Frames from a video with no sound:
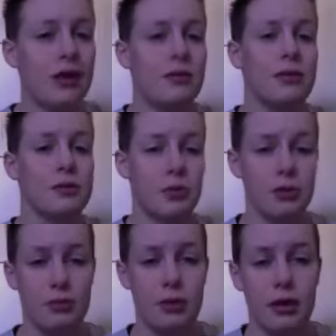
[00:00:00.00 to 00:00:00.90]
a
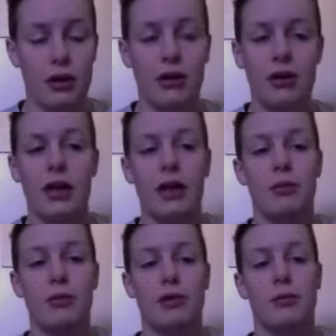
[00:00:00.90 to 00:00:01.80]
sports bra and I'll
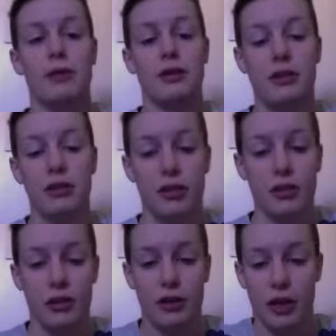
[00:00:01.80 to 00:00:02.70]
put on a big t-shirt and
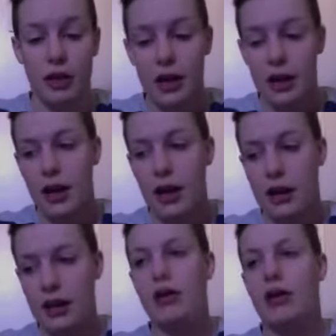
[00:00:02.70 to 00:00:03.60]
a hoodie, and
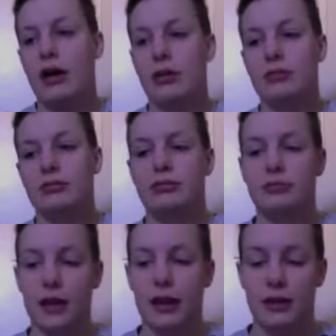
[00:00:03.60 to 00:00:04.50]
that'll help
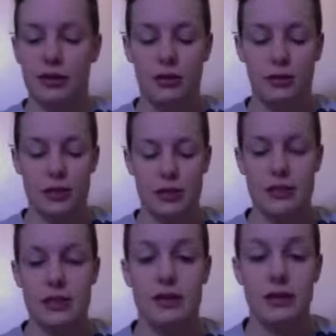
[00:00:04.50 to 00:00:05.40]
conceal my chest
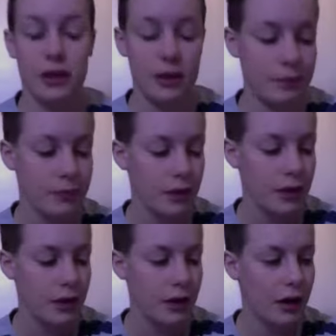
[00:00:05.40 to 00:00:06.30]
and everything.
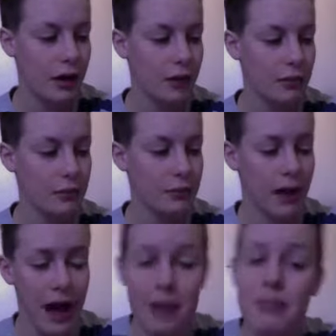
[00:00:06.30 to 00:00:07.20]
But
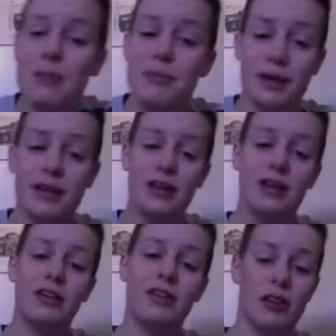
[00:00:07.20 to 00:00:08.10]
I am a big
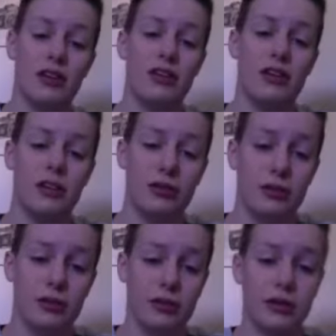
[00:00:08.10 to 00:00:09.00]
chested
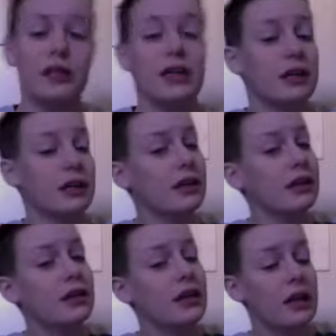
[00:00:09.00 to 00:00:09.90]
dude.
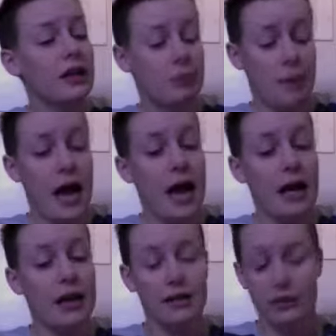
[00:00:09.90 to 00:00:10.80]
It's bad,